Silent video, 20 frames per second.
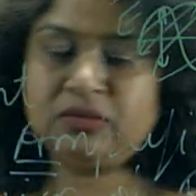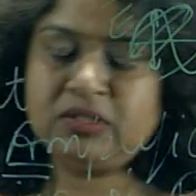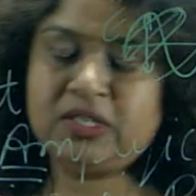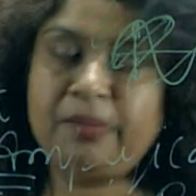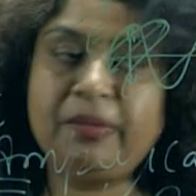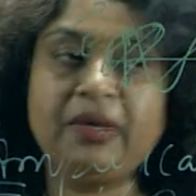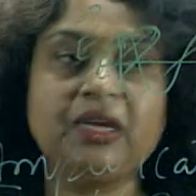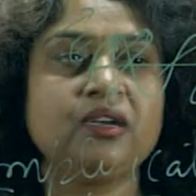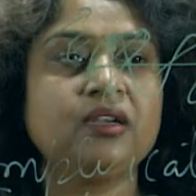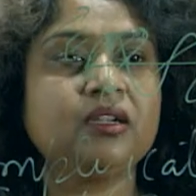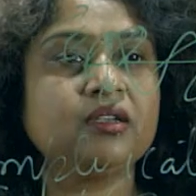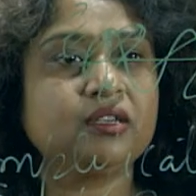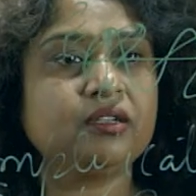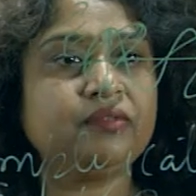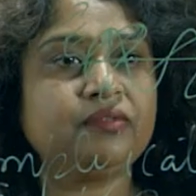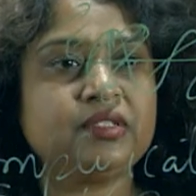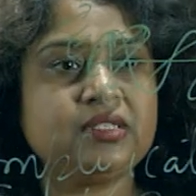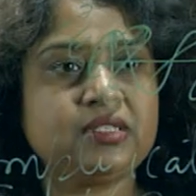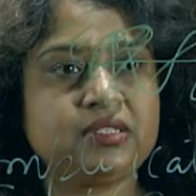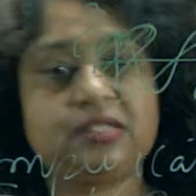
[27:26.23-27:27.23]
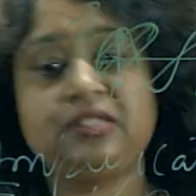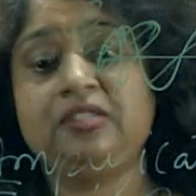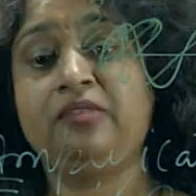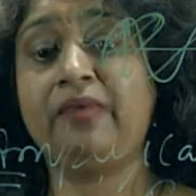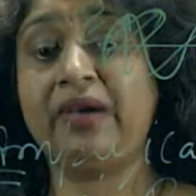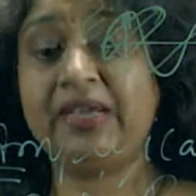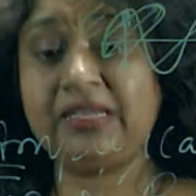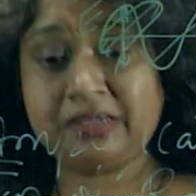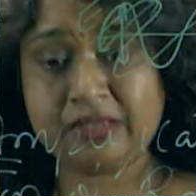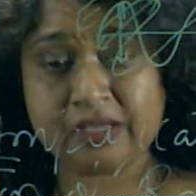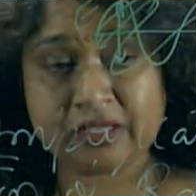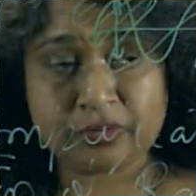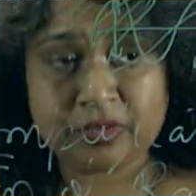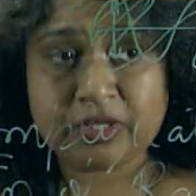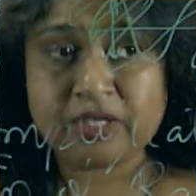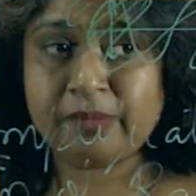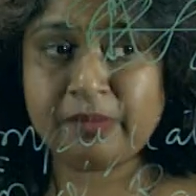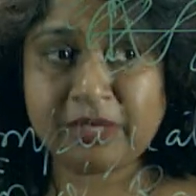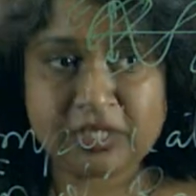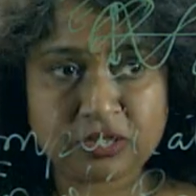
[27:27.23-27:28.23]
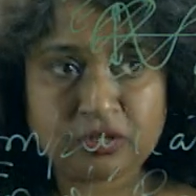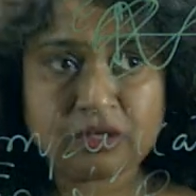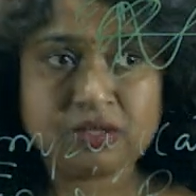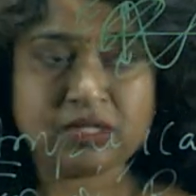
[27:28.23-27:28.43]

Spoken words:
Semiconductor physics, devices which are based on